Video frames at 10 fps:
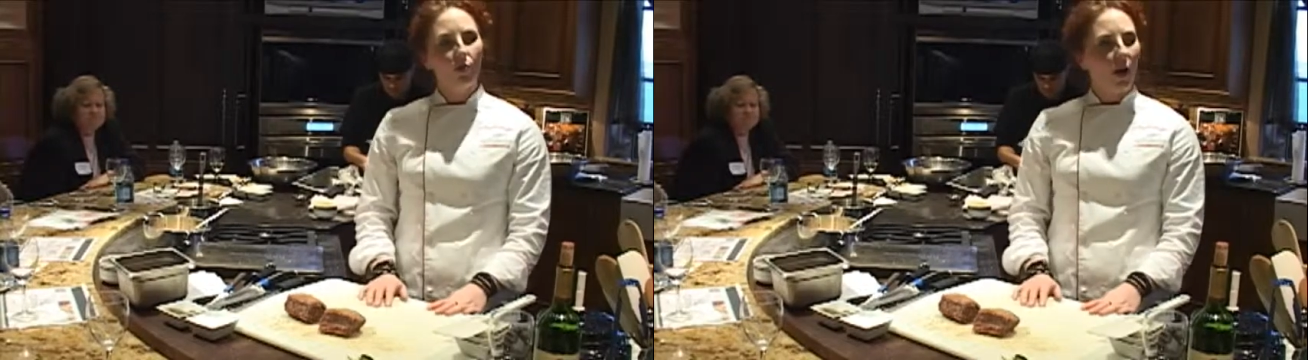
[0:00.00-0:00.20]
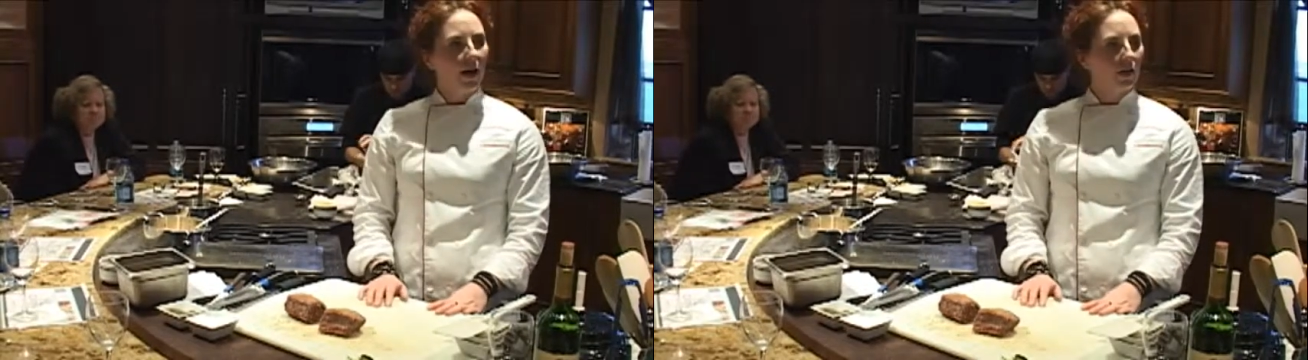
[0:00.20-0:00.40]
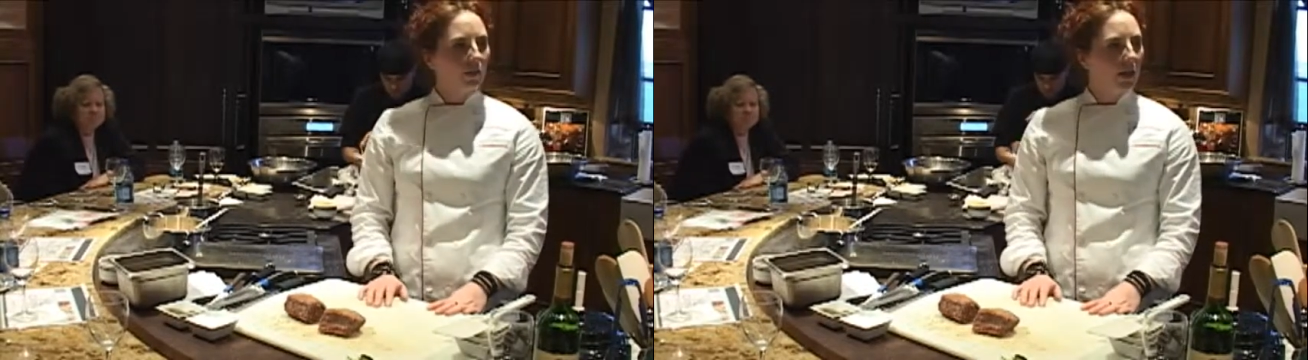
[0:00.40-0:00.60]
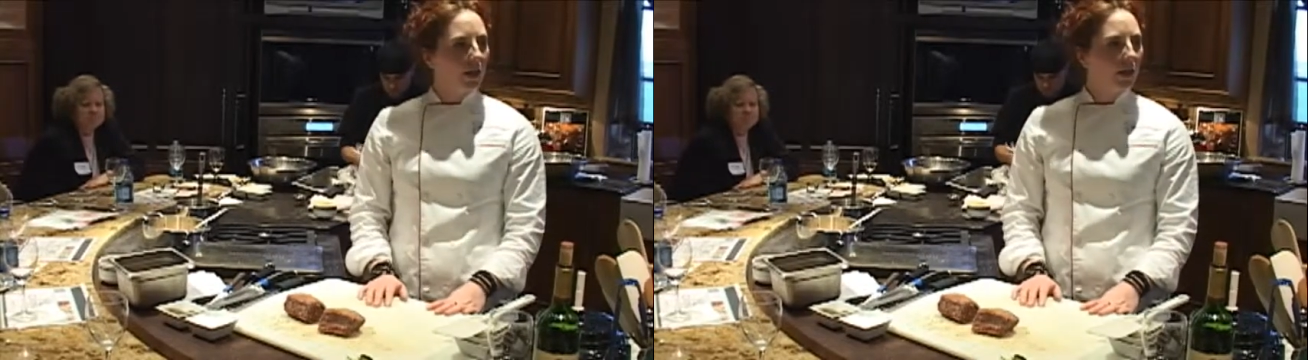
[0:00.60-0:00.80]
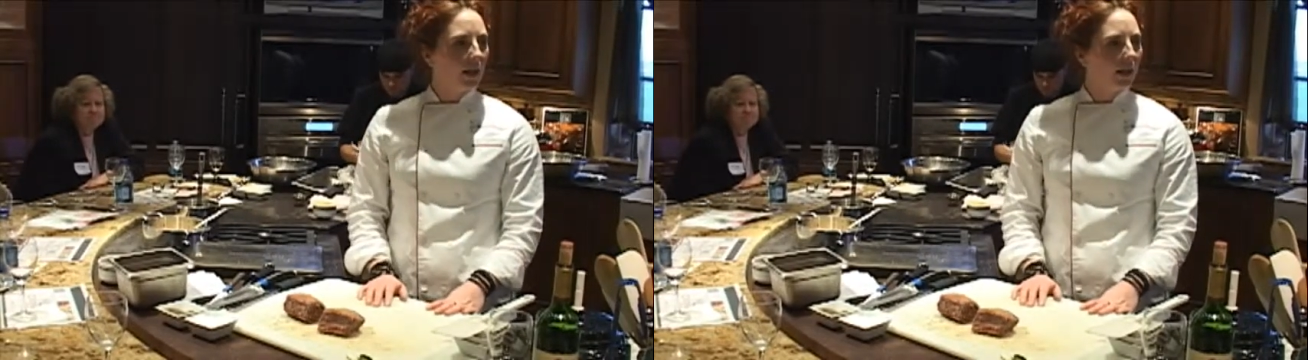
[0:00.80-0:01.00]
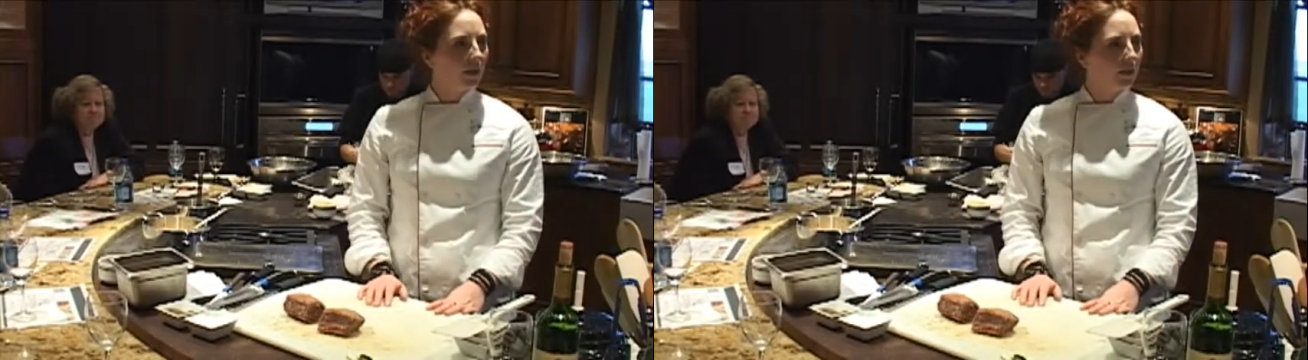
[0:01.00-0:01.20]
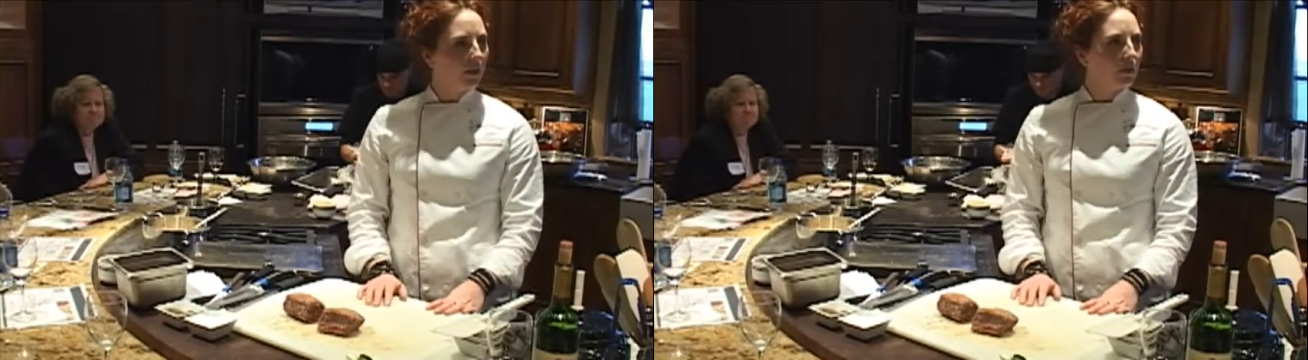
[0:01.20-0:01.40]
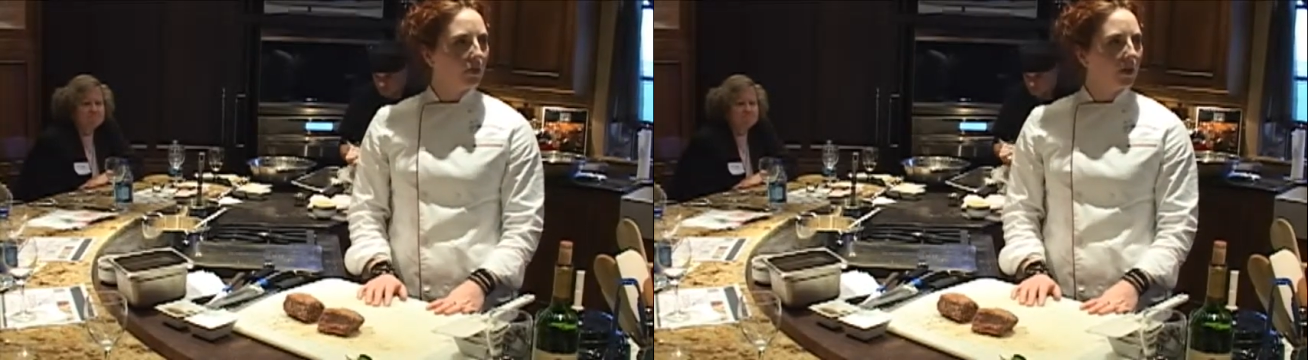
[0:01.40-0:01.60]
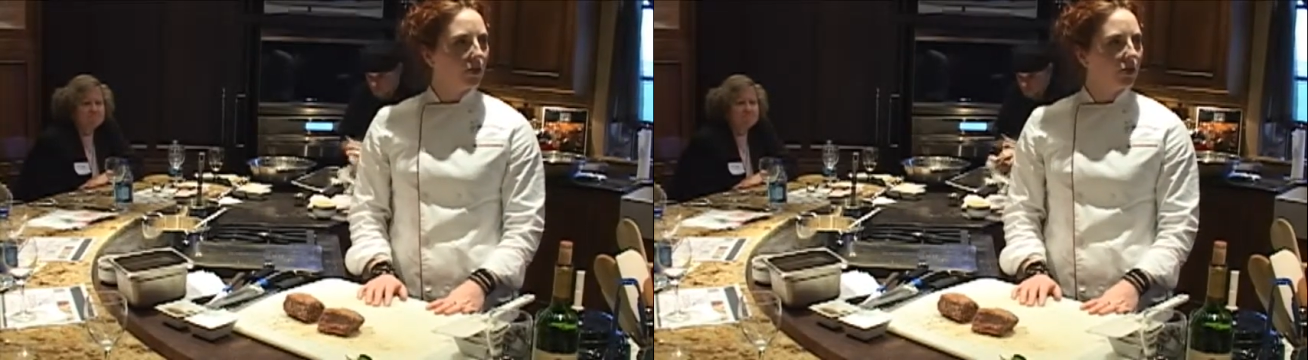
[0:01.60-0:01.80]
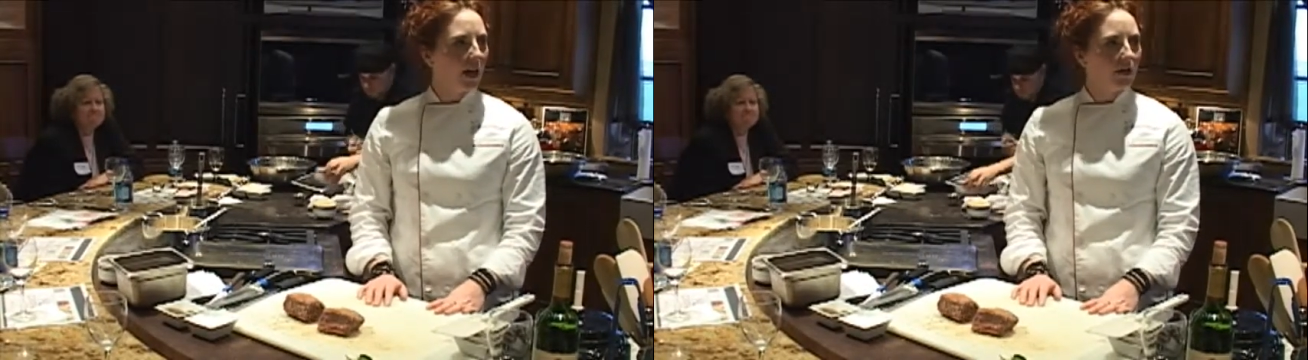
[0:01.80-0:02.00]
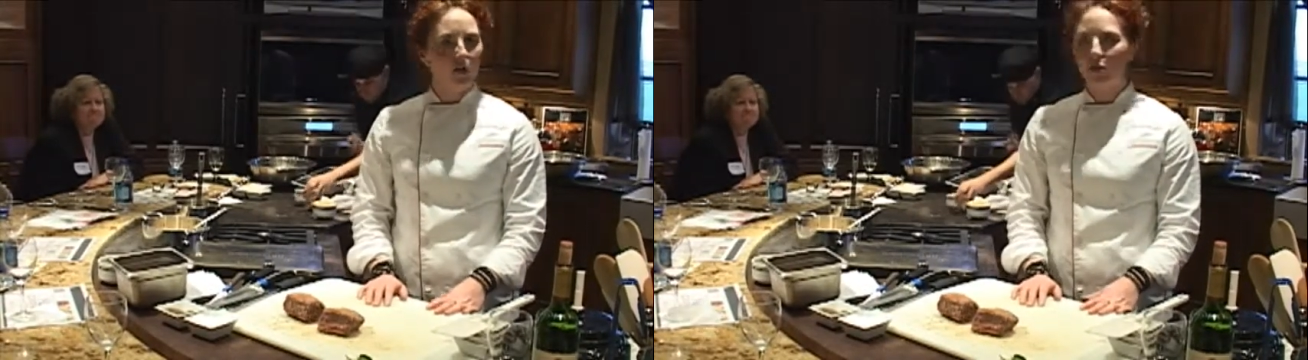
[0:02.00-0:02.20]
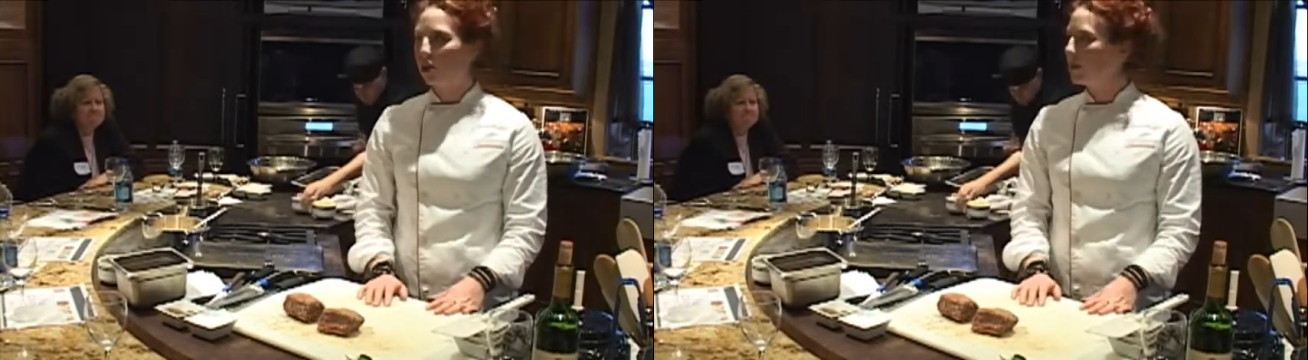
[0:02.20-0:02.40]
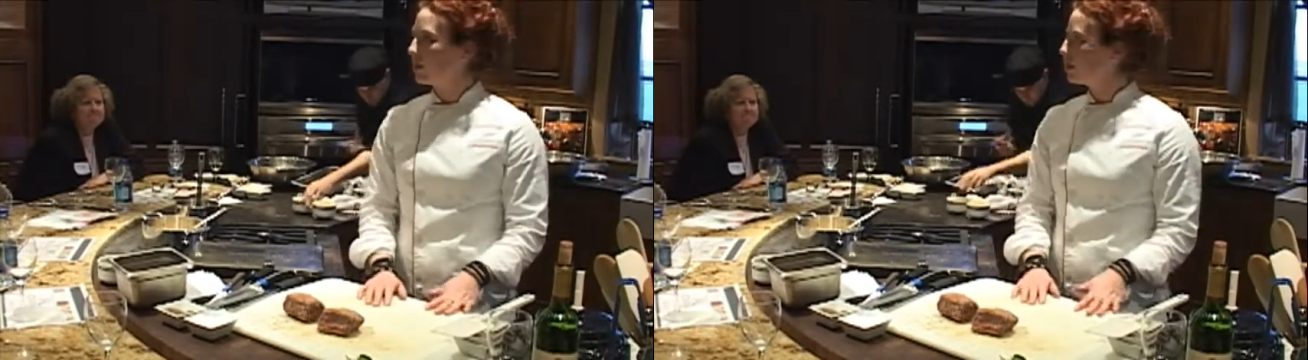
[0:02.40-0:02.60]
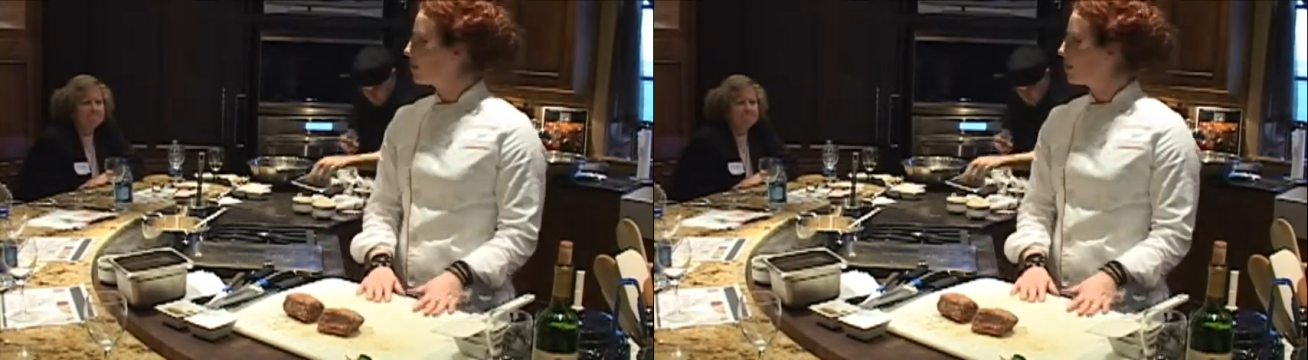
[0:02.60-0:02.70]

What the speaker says: why don't we get a little bit more of those Chateau cheeses